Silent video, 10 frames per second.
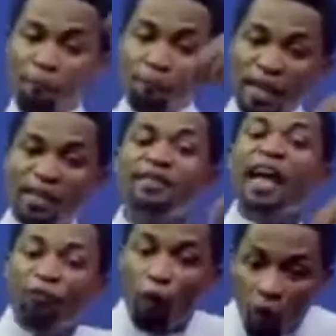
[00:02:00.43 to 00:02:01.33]
that
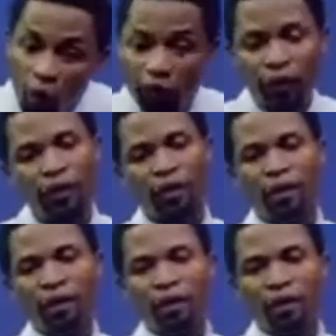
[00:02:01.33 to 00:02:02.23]
minister for us.
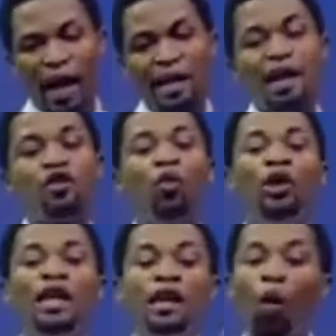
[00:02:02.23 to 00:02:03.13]
And then you
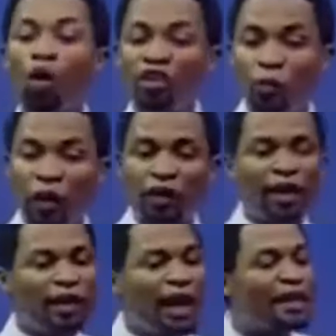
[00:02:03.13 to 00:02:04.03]
will need the Holy Spirit.